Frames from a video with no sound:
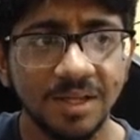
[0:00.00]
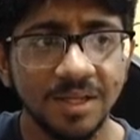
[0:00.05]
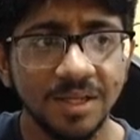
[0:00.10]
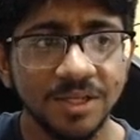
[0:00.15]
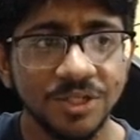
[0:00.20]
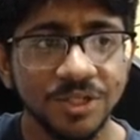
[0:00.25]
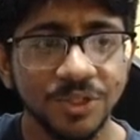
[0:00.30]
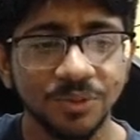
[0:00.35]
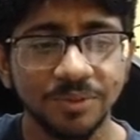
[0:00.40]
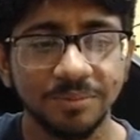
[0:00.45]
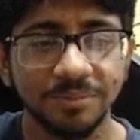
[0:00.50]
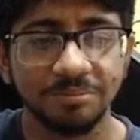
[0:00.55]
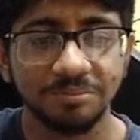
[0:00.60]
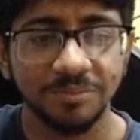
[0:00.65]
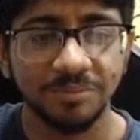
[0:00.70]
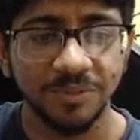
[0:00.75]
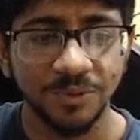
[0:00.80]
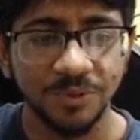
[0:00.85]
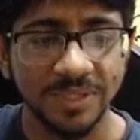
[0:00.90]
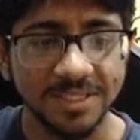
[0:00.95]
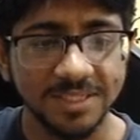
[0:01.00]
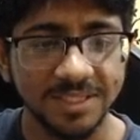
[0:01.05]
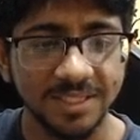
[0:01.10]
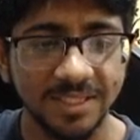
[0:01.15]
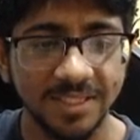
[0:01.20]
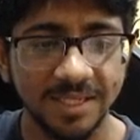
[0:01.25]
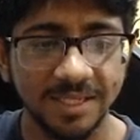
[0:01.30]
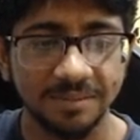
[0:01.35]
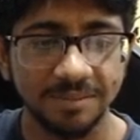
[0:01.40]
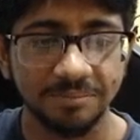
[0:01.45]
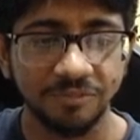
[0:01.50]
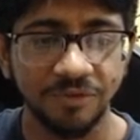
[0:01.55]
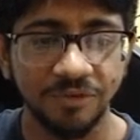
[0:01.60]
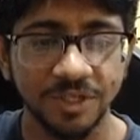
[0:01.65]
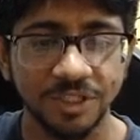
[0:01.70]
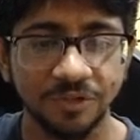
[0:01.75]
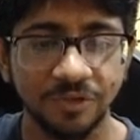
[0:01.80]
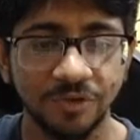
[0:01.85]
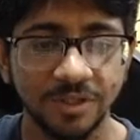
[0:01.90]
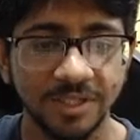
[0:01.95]
So you can see that
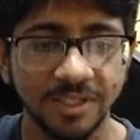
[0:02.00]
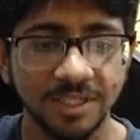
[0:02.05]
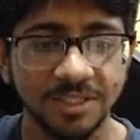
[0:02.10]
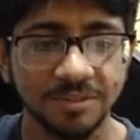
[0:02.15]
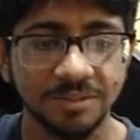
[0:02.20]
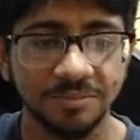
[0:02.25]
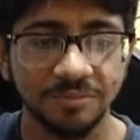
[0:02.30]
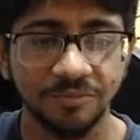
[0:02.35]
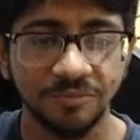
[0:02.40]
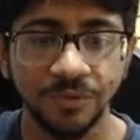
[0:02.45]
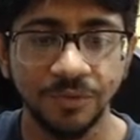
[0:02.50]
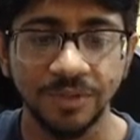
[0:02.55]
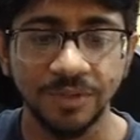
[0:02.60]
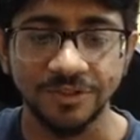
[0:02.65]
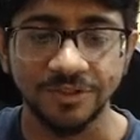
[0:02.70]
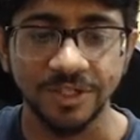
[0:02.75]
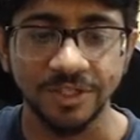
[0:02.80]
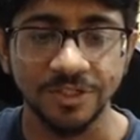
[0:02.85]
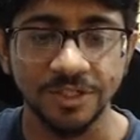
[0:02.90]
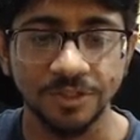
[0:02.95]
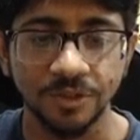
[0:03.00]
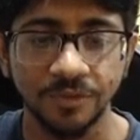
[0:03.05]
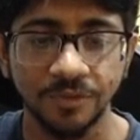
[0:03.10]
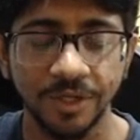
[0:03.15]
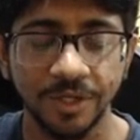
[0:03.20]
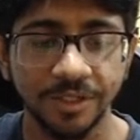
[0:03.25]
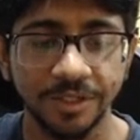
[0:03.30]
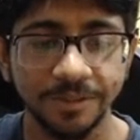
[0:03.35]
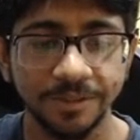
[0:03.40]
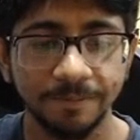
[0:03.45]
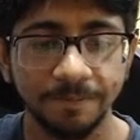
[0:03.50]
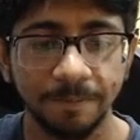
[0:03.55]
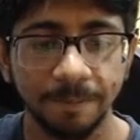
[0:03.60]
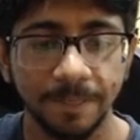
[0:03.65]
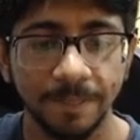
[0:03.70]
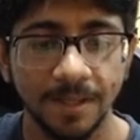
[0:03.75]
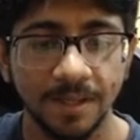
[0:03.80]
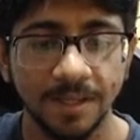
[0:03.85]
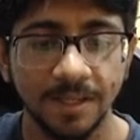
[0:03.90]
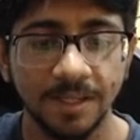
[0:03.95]
first of all, there is few restrictions over here.
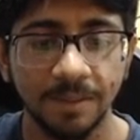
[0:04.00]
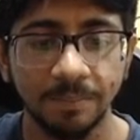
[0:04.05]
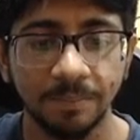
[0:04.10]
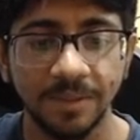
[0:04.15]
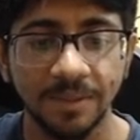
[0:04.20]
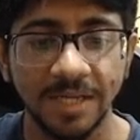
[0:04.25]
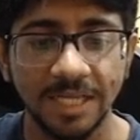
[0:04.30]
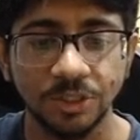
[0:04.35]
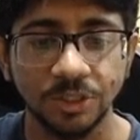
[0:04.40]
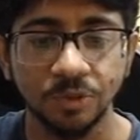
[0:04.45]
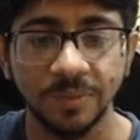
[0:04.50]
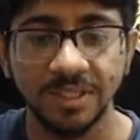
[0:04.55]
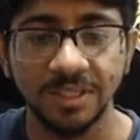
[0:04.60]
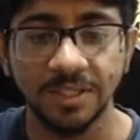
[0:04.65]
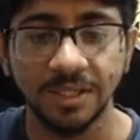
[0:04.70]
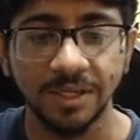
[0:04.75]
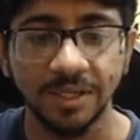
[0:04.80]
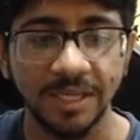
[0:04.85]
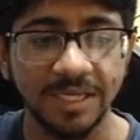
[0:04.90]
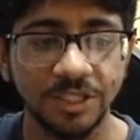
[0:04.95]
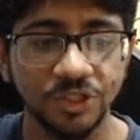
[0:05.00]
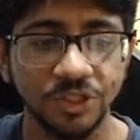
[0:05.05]
Number has to be in the range